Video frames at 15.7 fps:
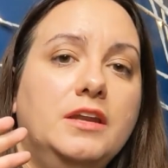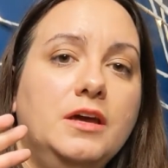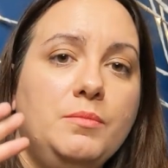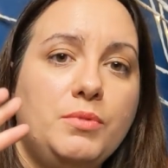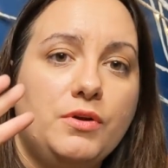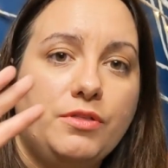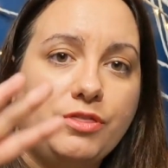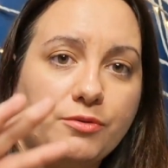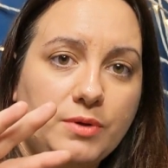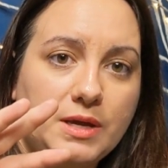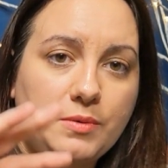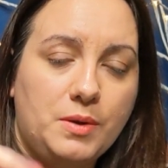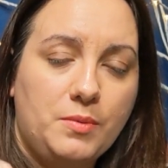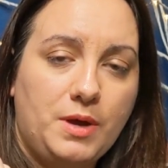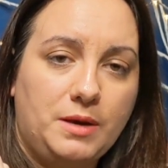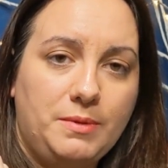Number three,
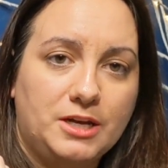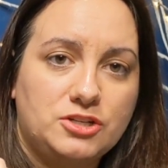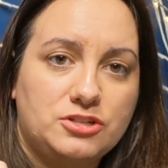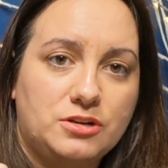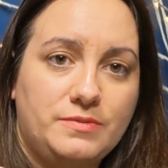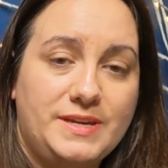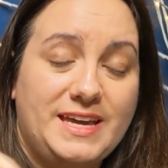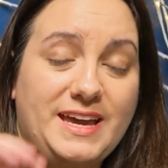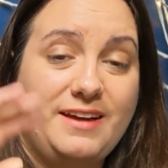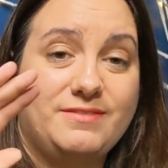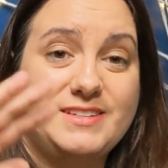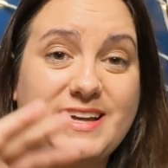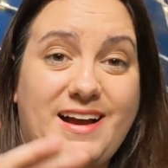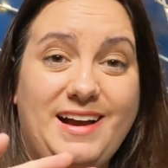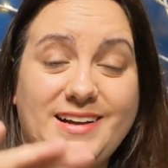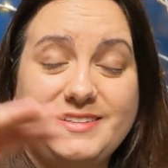we want to make sure we
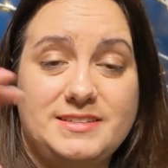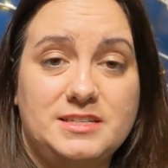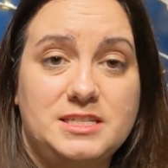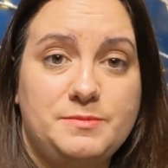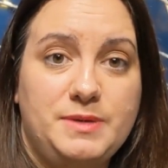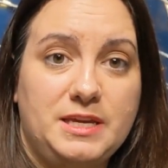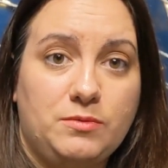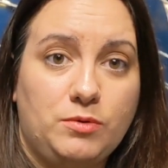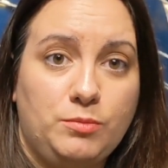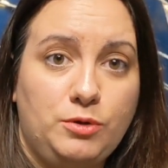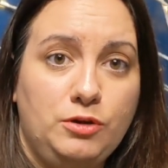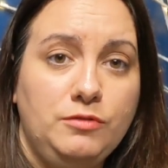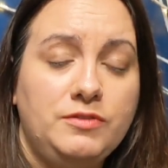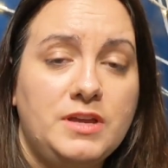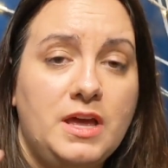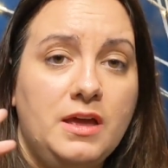have toxins being
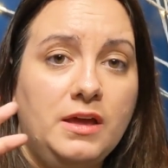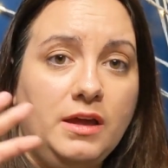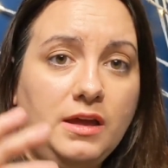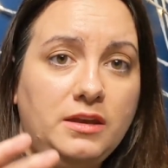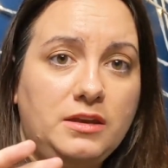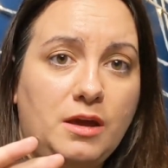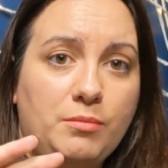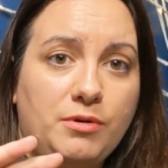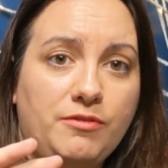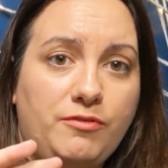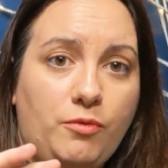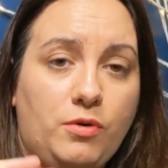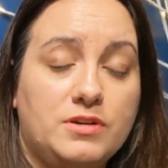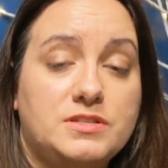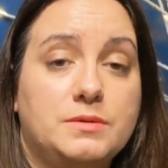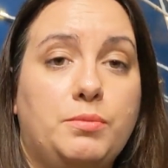removed. And number
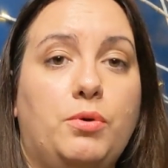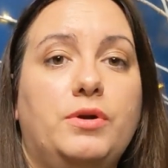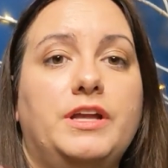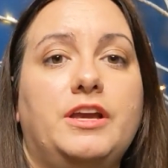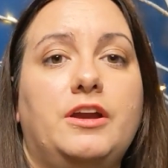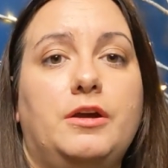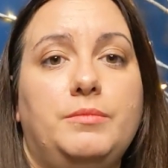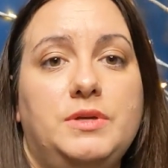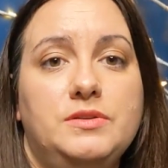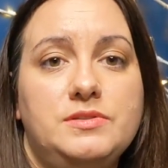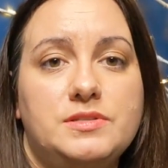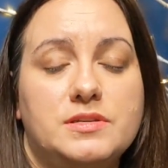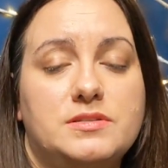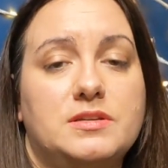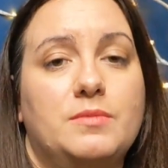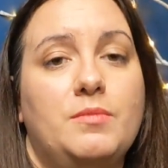four, supporting your immune
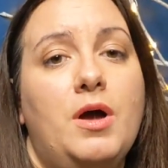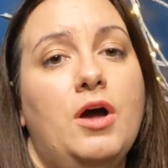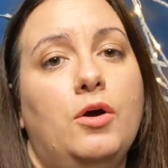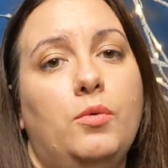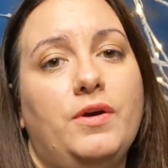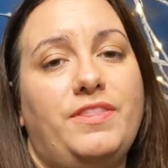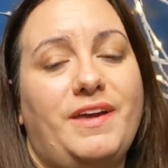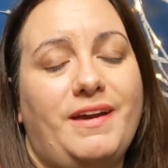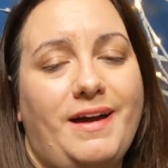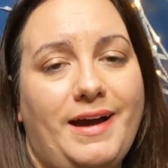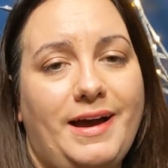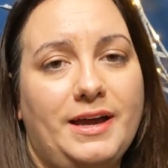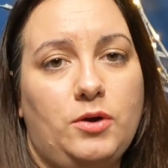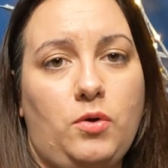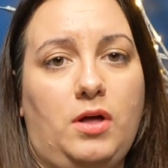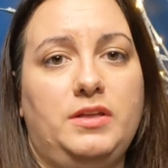system with a
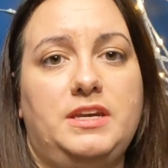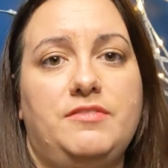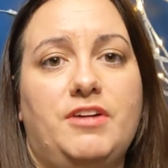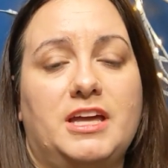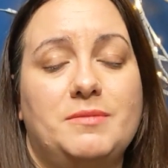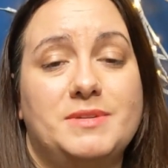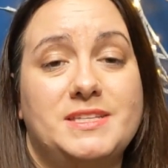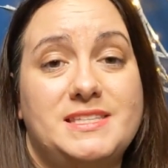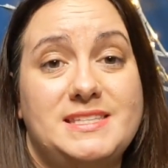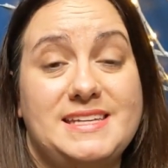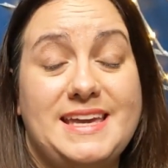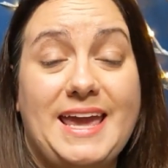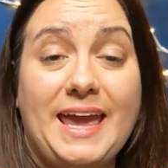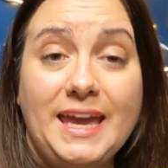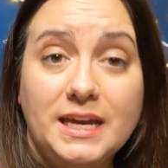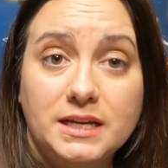high quality vitamin
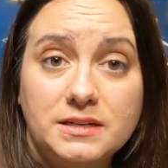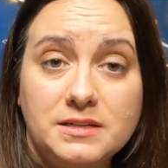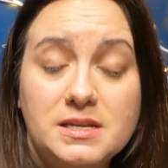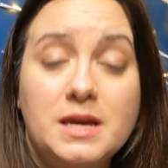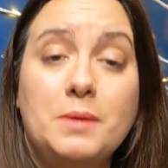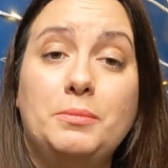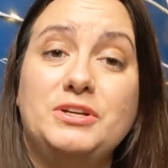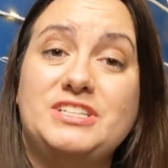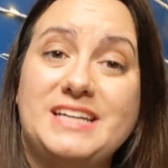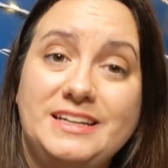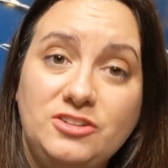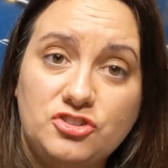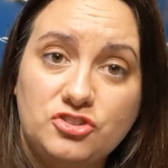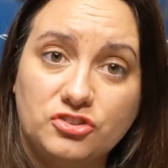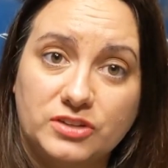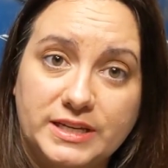C. And
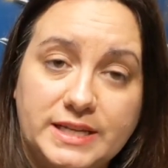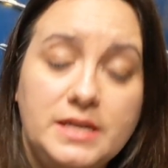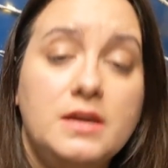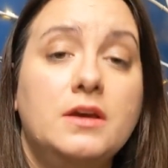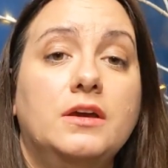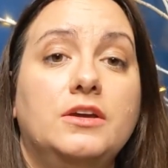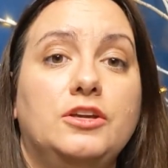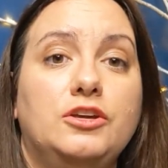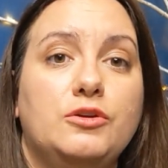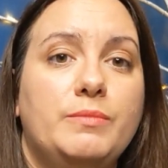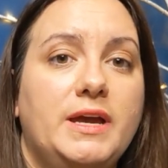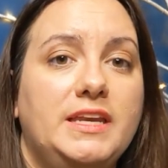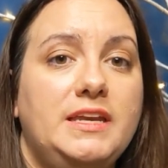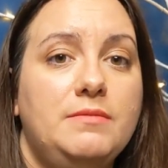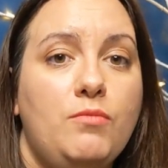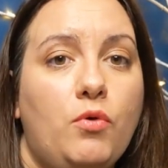potentially, you
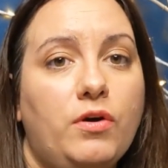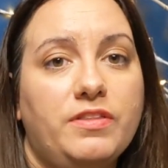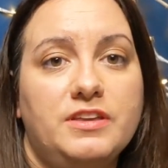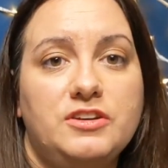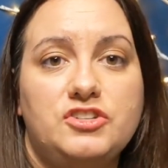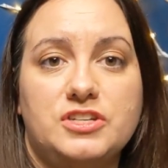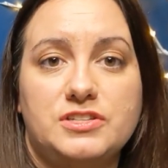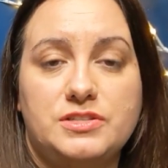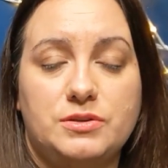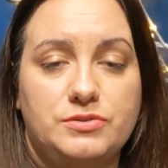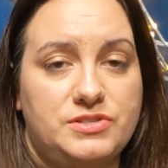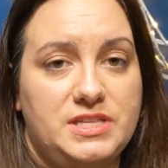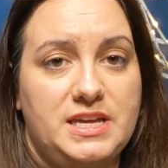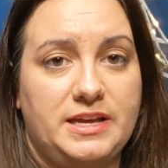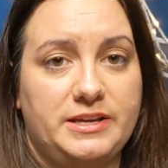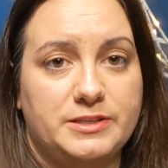may need more than just
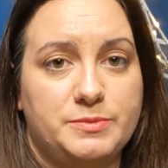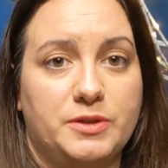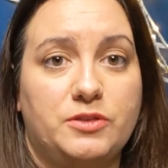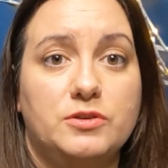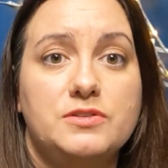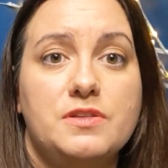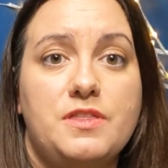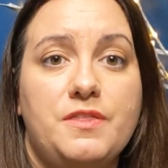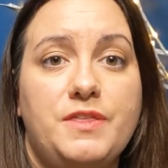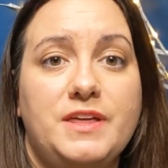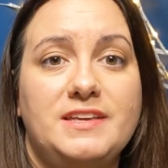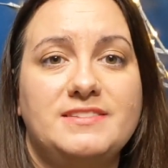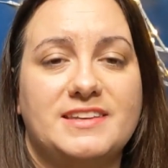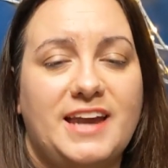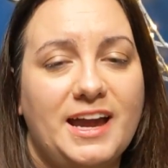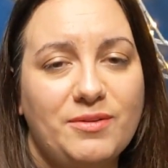those things, but those are the
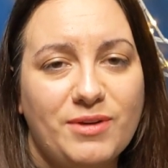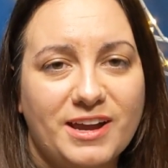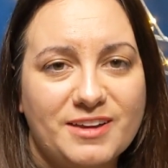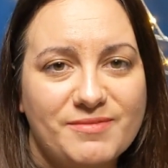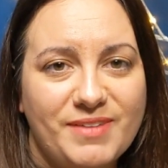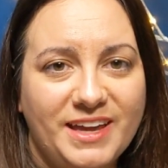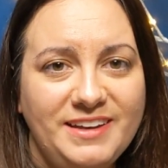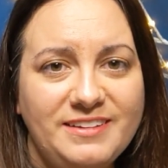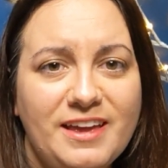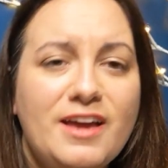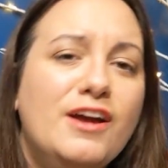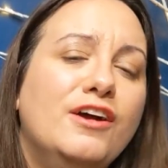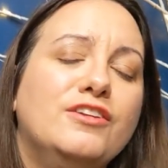things that I recommend